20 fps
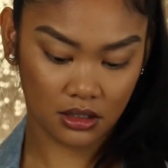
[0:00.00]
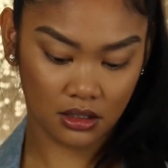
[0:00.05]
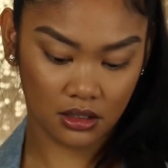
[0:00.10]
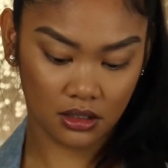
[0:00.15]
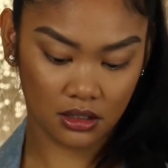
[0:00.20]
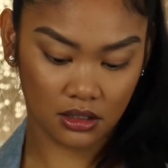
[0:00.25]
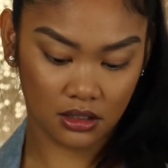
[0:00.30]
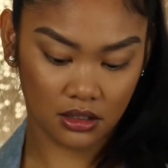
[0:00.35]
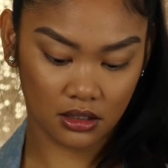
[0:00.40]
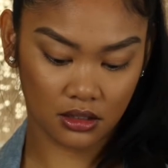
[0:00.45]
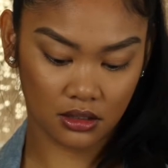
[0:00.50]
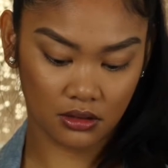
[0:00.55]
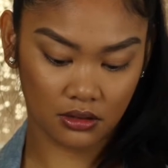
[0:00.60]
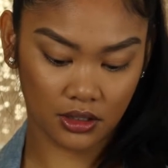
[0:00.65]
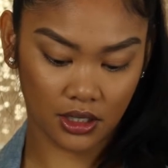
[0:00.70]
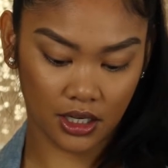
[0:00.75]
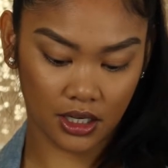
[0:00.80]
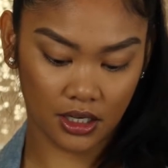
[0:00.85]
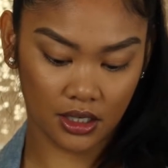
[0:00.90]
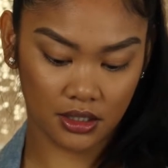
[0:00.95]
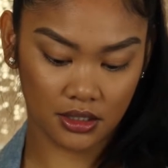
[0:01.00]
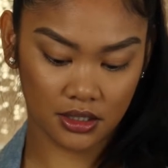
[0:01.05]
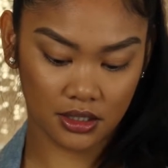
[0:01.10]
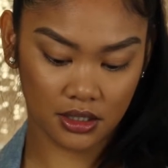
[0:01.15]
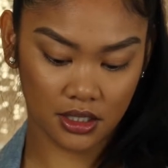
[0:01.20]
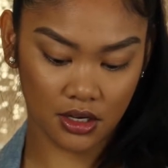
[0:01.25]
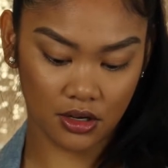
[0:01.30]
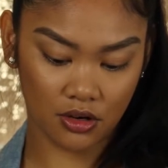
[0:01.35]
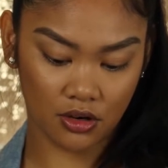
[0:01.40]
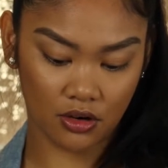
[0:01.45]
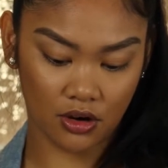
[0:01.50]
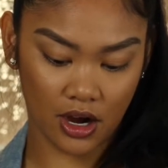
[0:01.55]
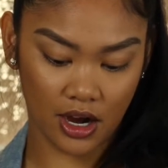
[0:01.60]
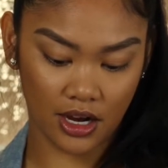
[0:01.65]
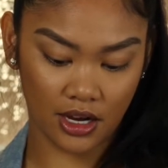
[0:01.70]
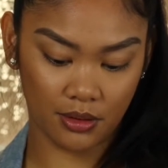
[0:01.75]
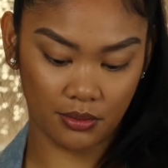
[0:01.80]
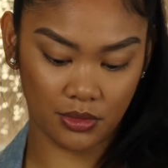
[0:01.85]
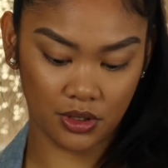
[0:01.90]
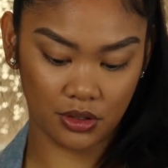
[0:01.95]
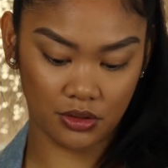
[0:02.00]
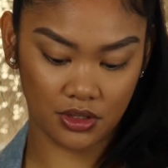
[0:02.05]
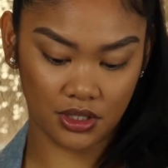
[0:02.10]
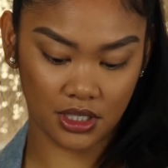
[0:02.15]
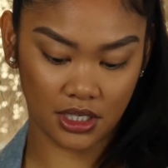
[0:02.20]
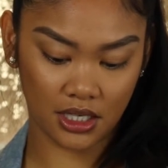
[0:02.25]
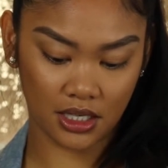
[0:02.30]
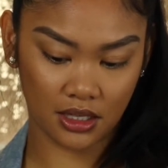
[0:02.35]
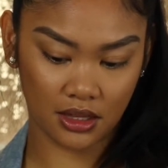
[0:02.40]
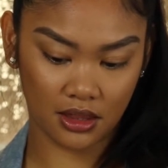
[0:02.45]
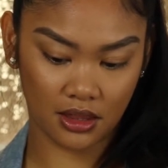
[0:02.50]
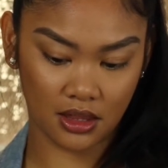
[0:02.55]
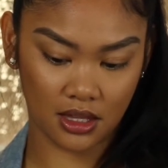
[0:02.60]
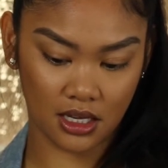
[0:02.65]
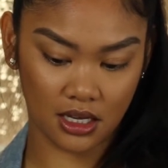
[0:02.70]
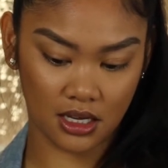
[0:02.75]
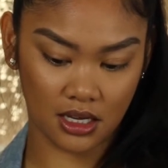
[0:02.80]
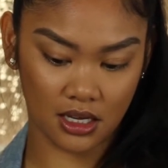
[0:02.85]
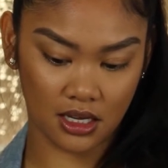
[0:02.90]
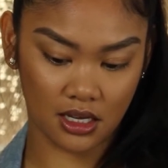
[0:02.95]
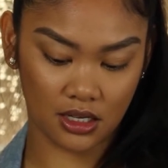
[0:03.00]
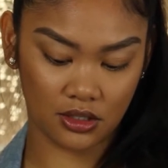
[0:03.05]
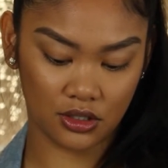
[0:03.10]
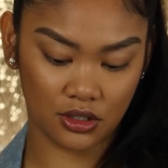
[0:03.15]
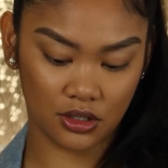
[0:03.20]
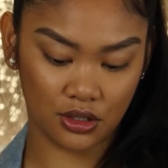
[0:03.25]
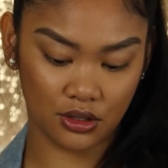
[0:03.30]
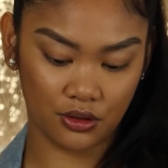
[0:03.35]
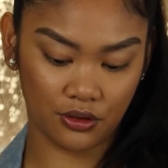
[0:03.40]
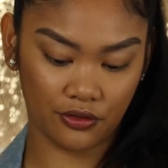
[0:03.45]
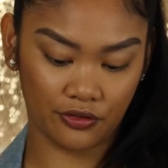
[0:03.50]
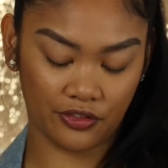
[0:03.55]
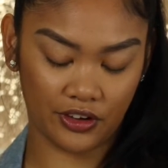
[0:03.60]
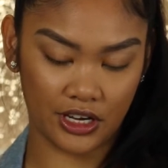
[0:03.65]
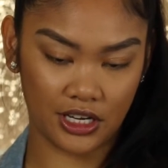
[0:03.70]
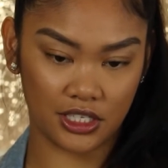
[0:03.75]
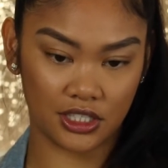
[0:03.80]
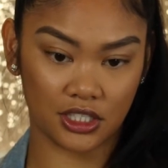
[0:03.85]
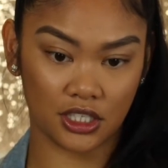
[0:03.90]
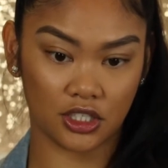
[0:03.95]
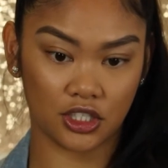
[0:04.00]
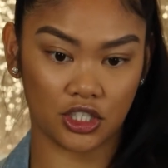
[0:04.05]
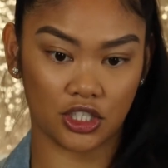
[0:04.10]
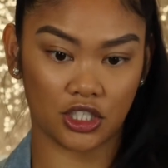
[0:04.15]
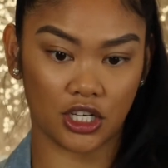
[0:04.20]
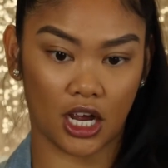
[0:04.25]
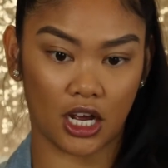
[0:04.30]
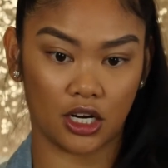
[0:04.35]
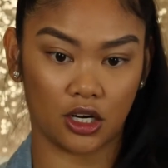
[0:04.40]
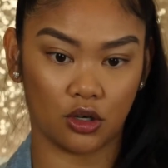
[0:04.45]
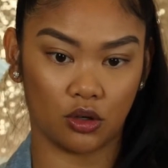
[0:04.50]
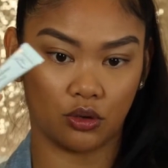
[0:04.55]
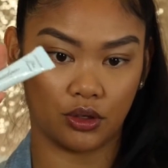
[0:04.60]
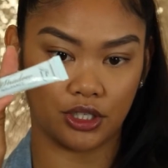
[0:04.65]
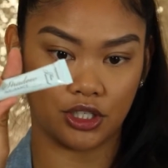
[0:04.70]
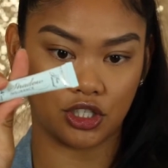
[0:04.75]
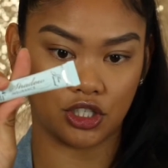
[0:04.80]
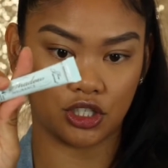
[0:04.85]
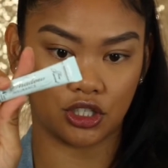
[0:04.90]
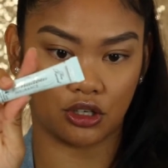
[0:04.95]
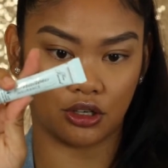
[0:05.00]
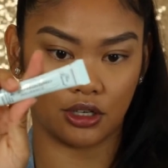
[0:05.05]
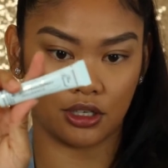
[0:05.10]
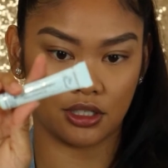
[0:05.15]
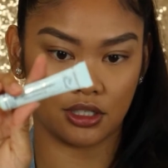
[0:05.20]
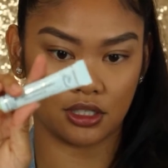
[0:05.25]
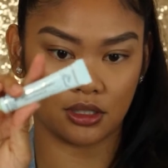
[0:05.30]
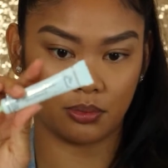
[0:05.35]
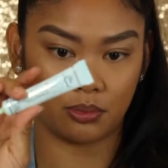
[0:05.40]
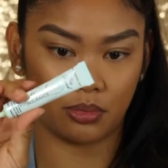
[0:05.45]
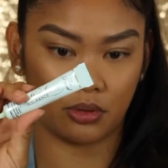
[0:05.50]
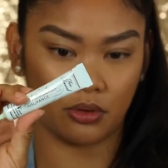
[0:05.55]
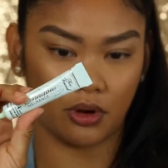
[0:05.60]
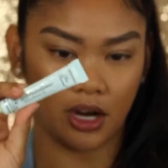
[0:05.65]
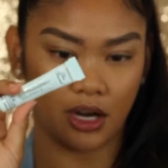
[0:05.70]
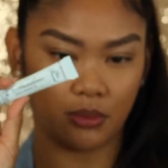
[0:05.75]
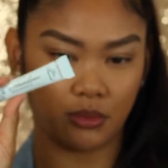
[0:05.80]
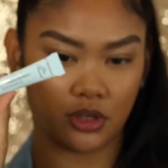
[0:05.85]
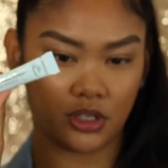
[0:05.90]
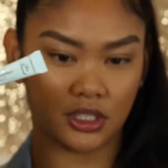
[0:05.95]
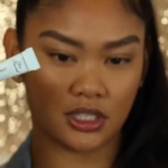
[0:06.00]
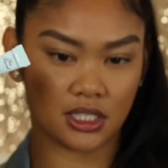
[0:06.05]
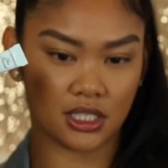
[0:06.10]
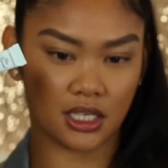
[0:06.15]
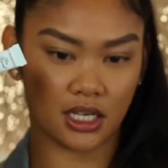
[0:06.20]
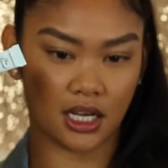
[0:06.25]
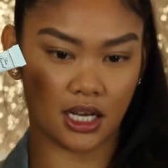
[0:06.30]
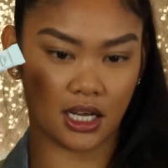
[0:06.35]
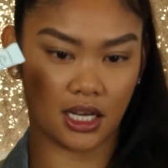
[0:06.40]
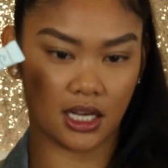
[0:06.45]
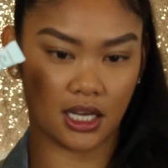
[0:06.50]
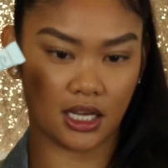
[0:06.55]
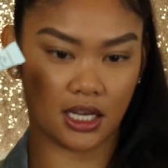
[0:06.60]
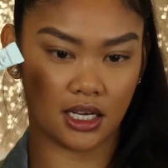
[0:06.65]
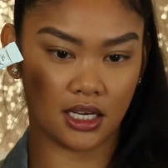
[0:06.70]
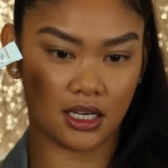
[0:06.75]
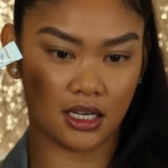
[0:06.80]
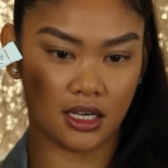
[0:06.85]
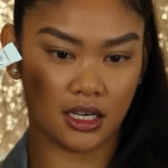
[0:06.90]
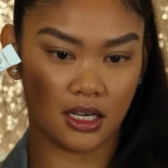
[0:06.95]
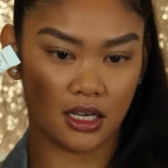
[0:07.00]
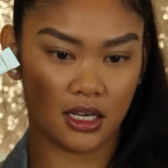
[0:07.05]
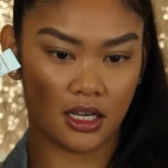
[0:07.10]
Okay, so I am using the Too Faced Shadow Insurance Primer today.